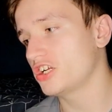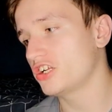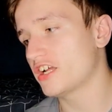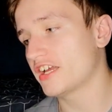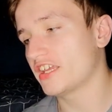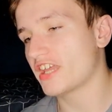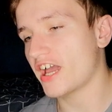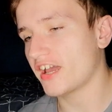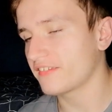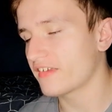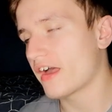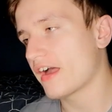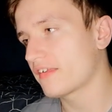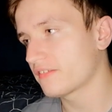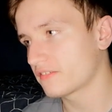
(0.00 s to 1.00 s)
Not that you guys
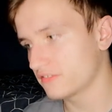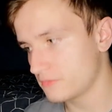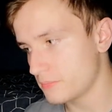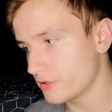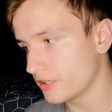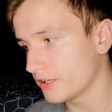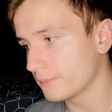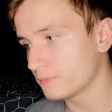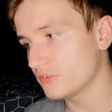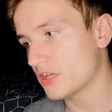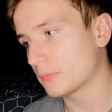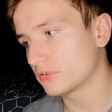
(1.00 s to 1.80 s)
asked, but yeah,